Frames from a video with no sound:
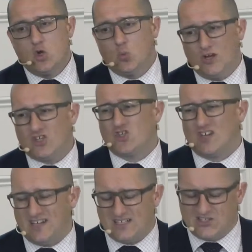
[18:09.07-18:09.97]
which
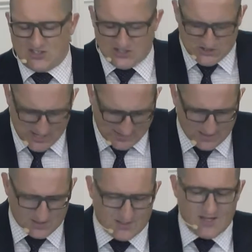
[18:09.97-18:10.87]
is the
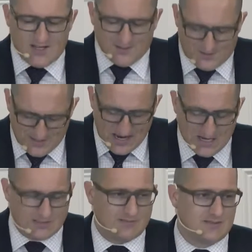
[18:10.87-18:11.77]
second
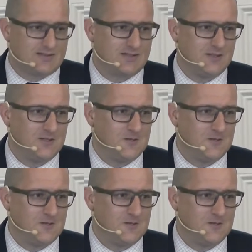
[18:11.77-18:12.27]
death."